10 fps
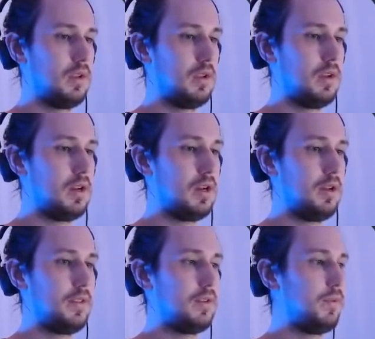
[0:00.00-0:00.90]

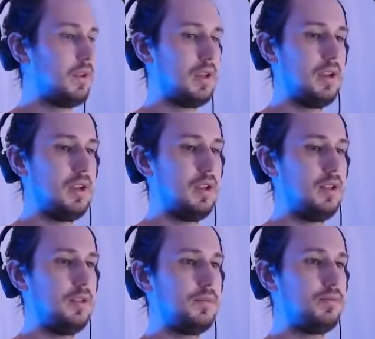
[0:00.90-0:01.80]
Then we
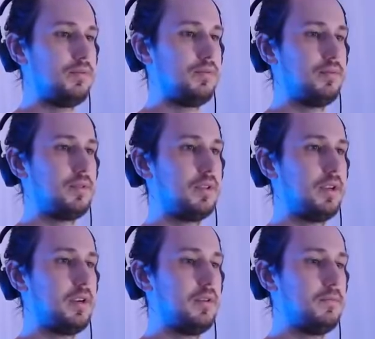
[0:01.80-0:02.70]
can
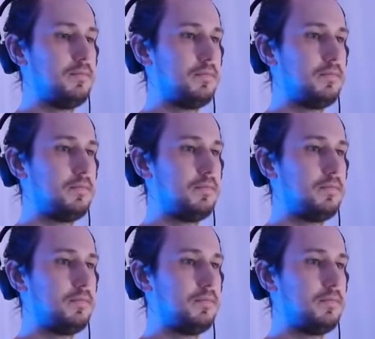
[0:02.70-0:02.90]
clear.